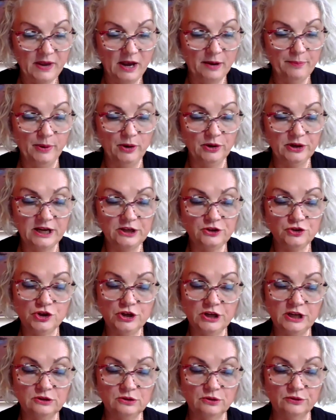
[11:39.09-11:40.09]
Upon
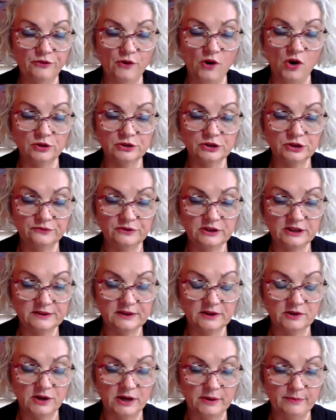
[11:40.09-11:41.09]
entry into force of
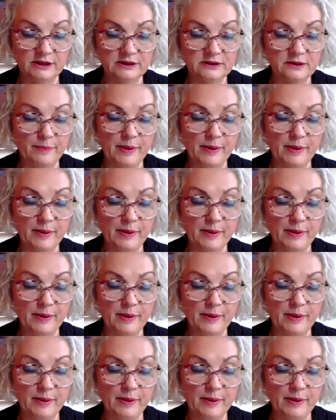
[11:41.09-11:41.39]
this agreement,